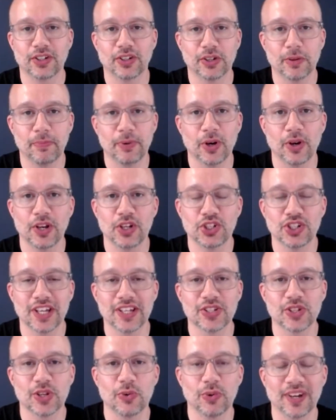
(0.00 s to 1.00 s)
component,
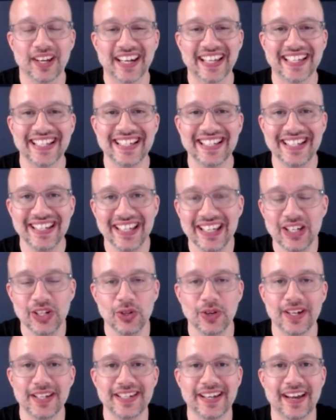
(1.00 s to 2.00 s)
Jason. We're going to
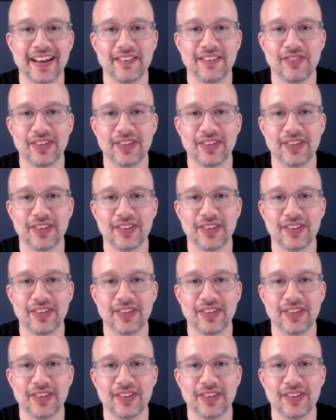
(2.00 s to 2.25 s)
continue to dive